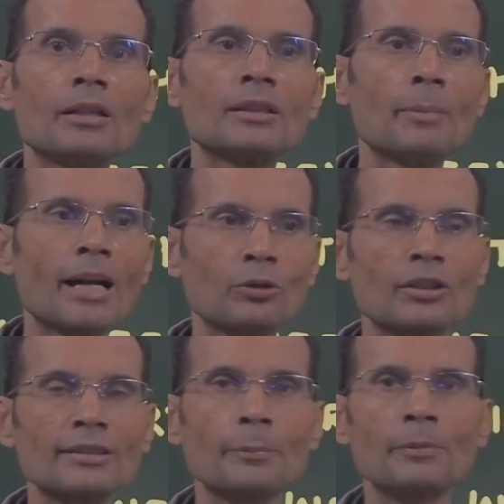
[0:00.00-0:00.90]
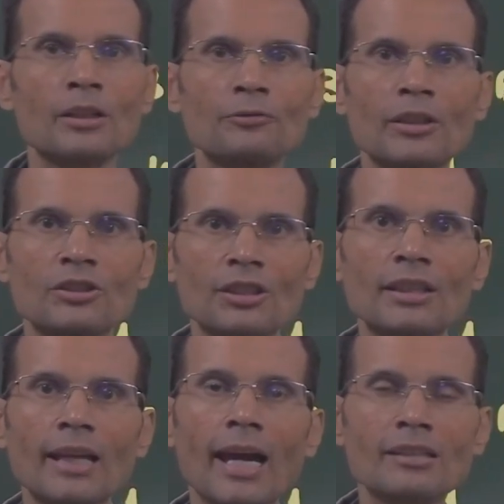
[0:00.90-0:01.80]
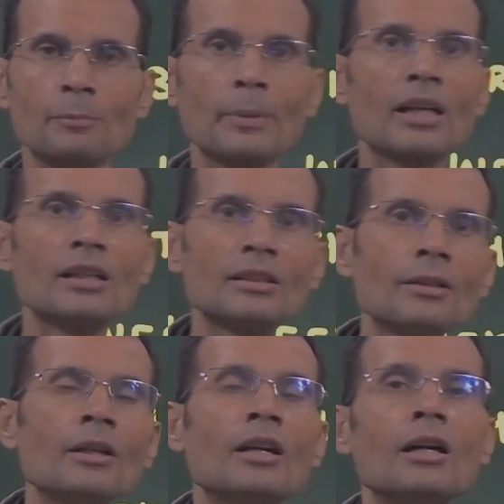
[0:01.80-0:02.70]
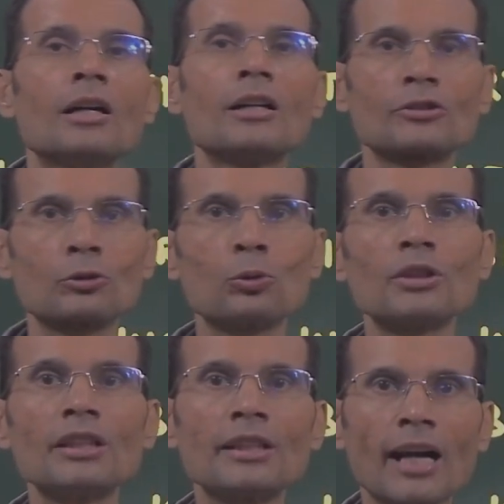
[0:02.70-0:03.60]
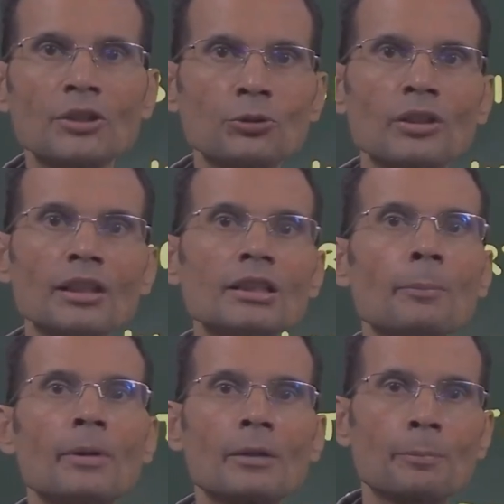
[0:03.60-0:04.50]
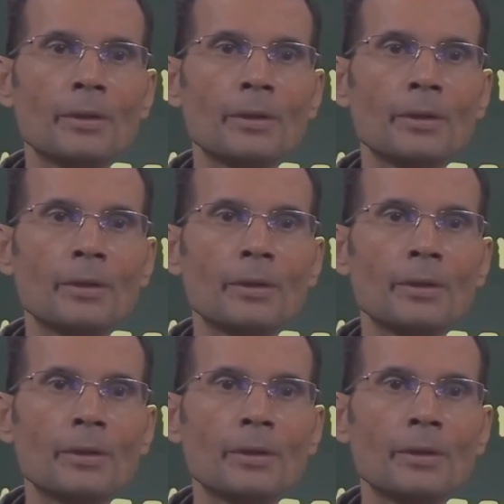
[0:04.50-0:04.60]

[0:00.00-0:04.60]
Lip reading: the baroreceptor functioning has begun slowly, gradually. The blood